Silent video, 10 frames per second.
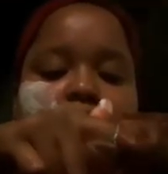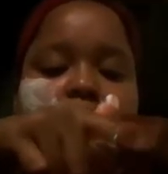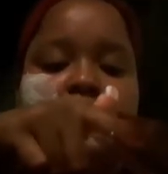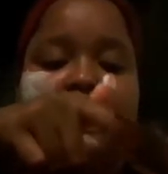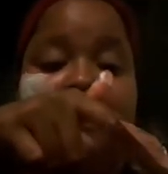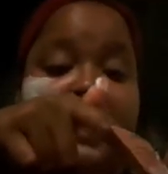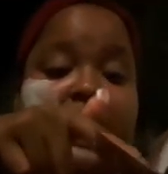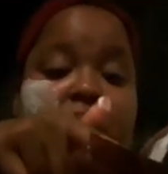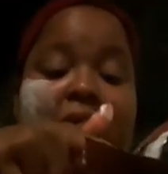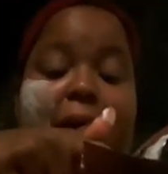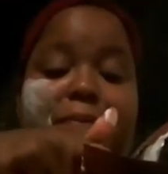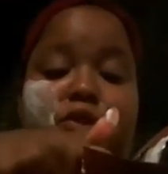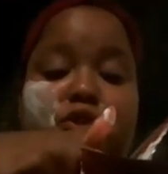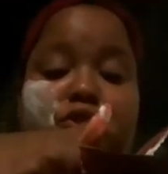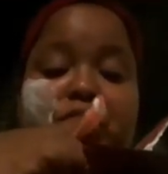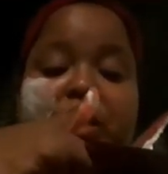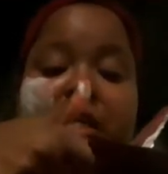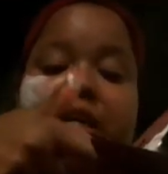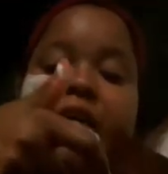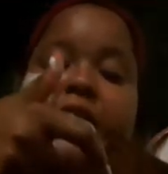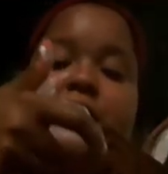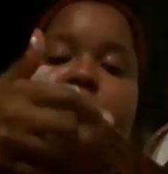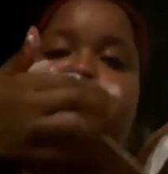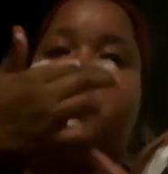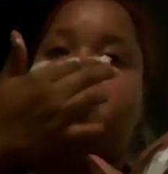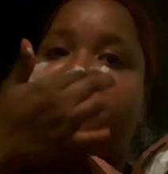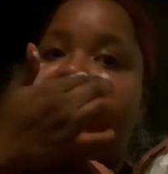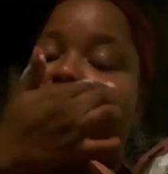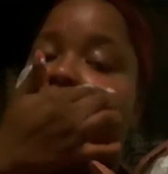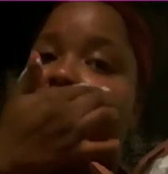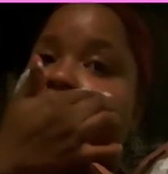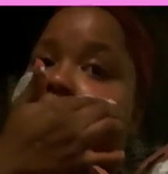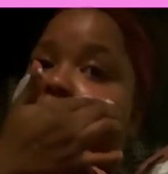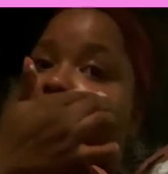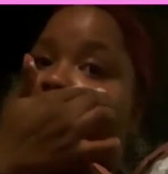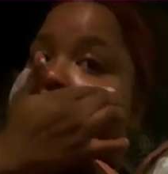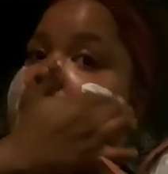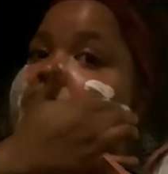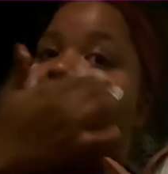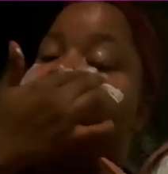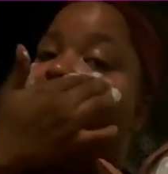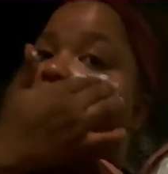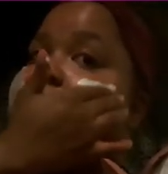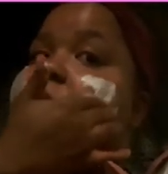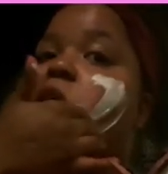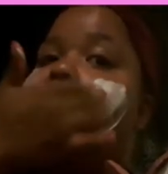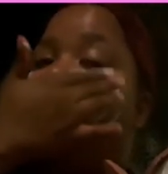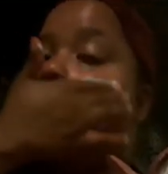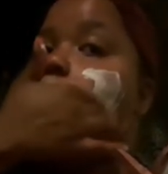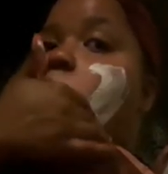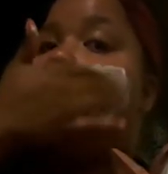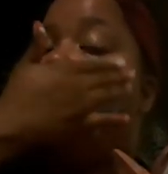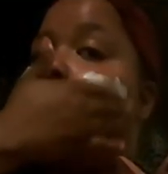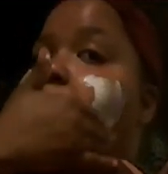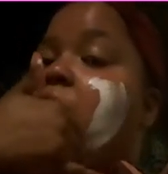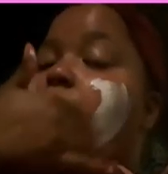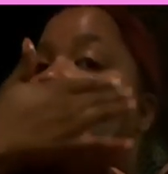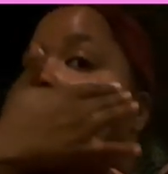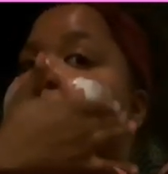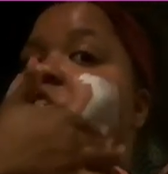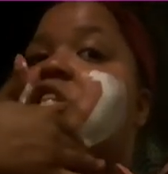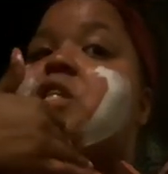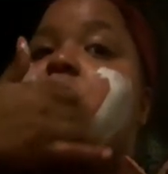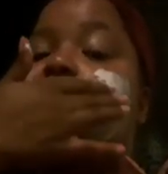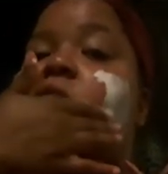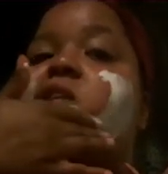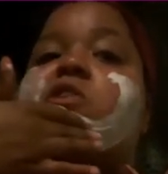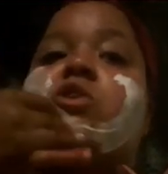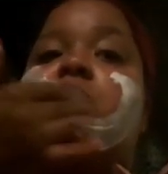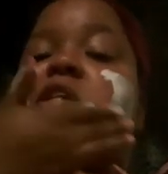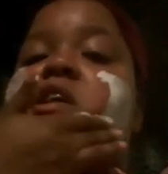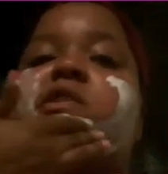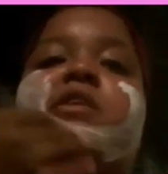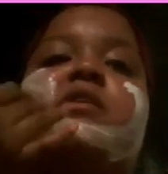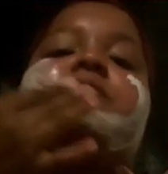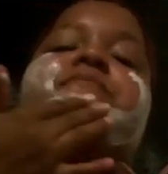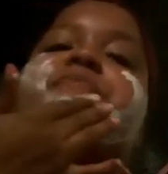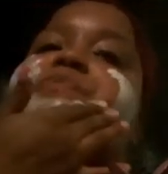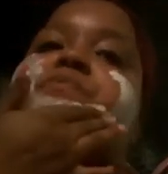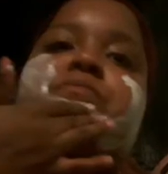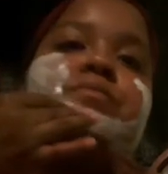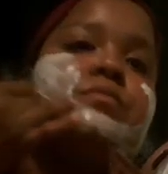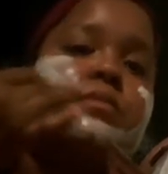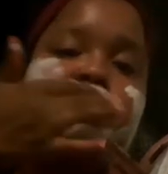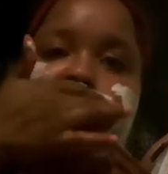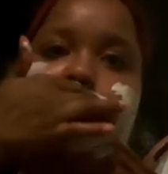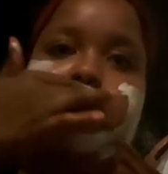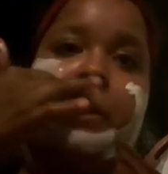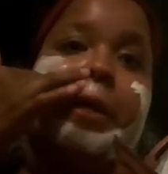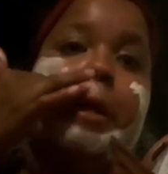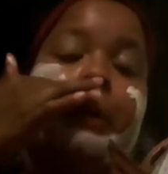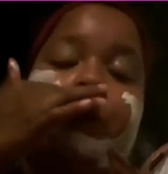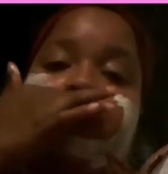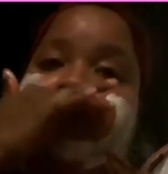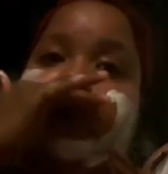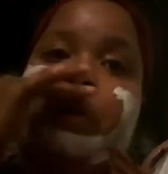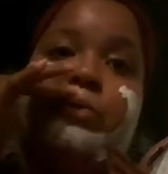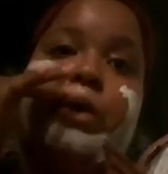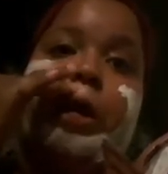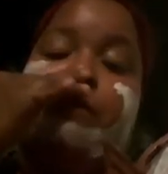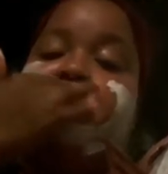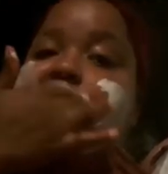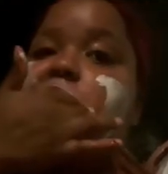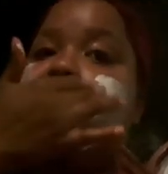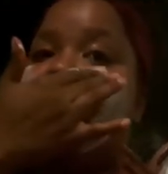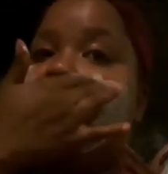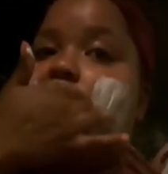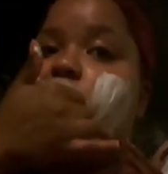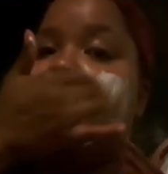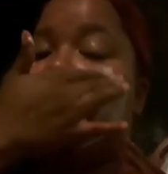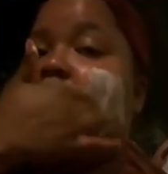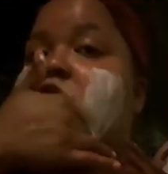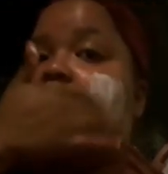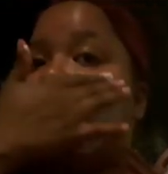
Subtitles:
something else happens to your skin, especially if you have sensitive skin such as me, like around my cheeks and nose area. They get very red very quickly, which my cheeks